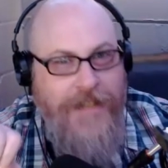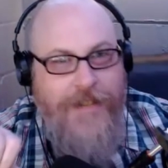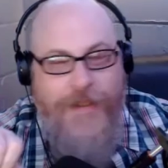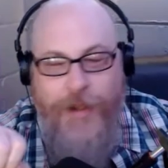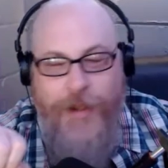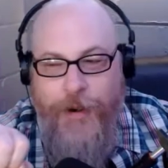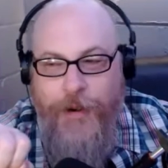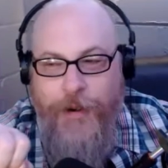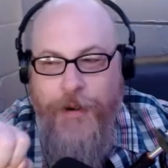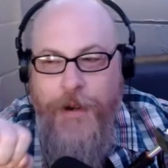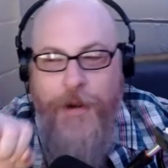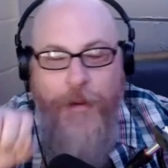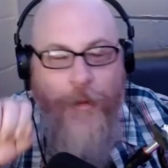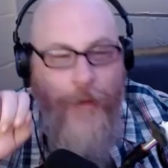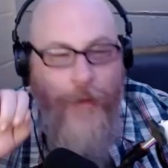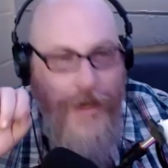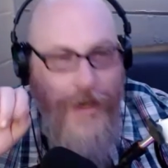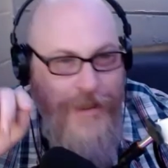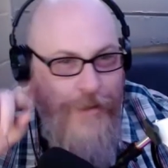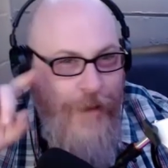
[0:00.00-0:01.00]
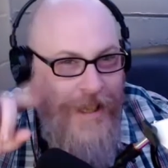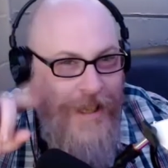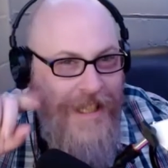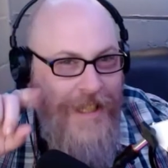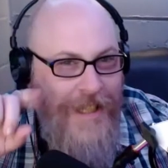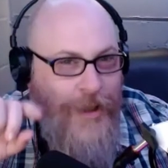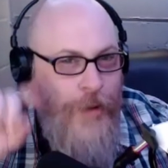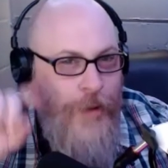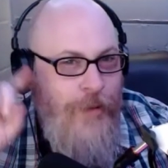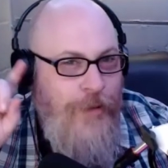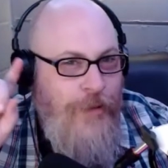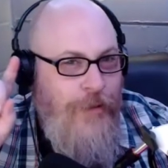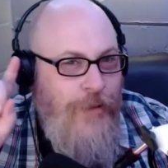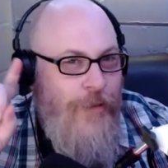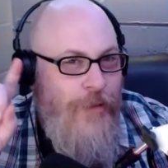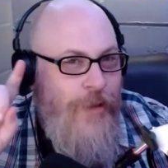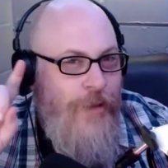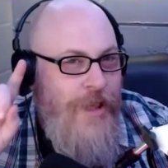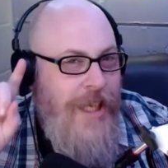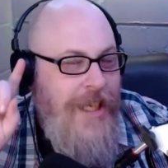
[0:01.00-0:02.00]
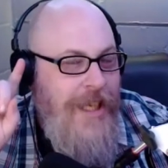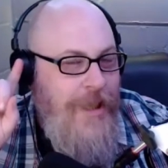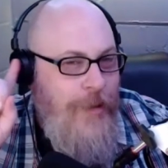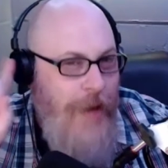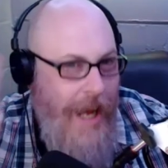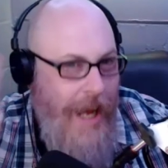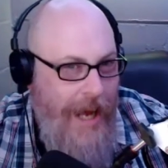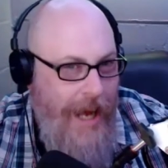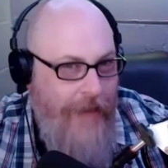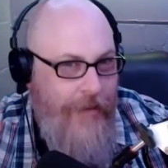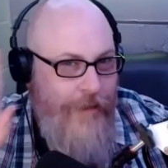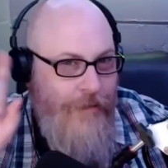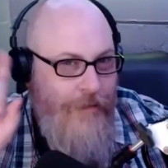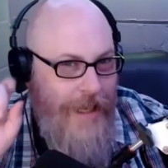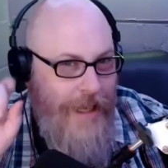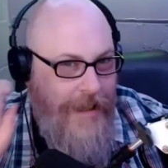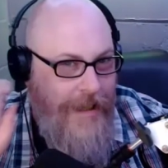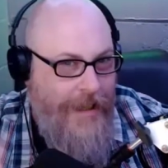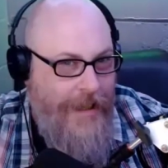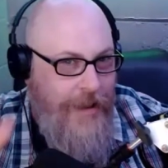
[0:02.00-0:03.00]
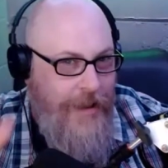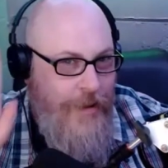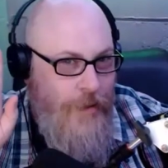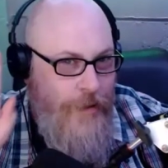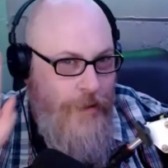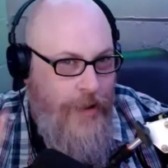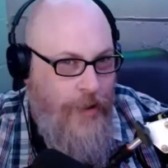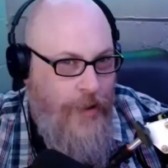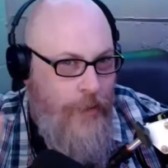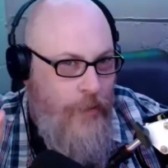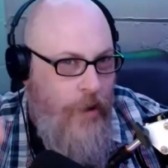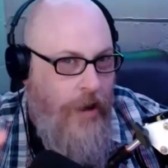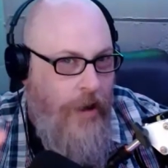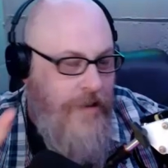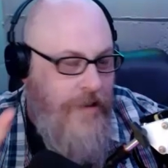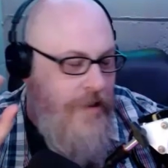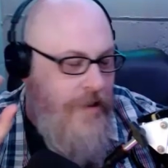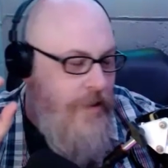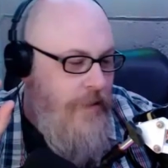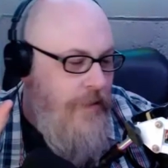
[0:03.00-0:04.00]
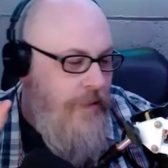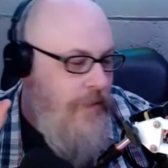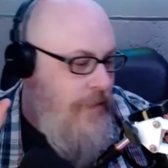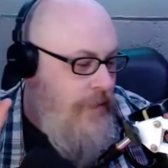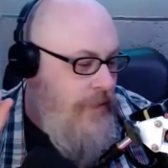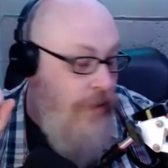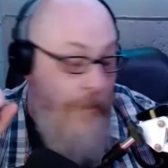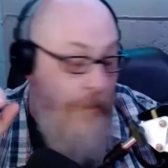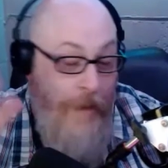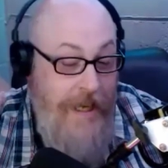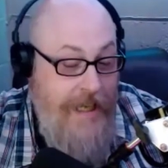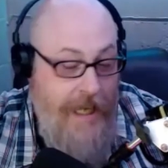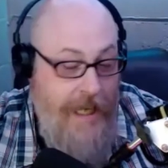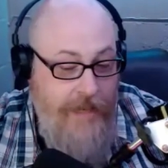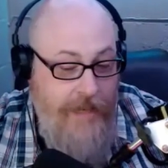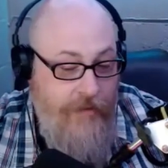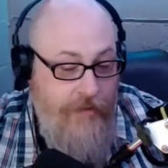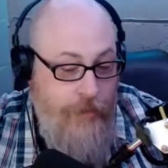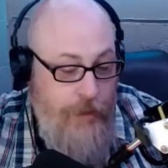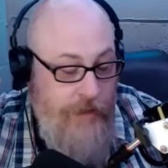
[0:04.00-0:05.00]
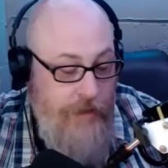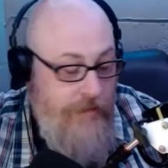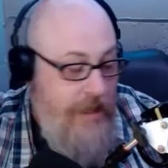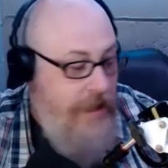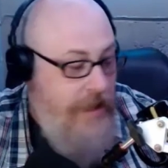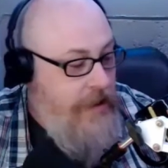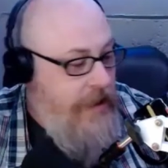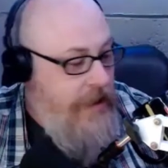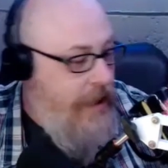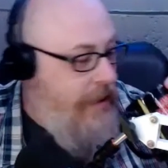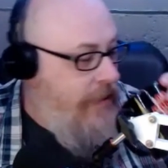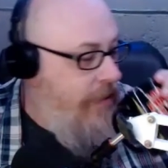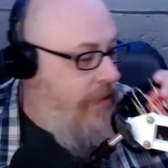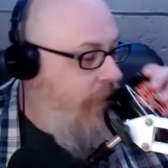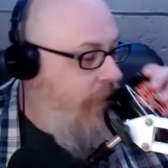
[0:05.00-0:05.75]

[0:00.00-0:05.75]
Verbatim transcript: So, what's one that you've that you haven't read that you you want to? It might not even be written yet.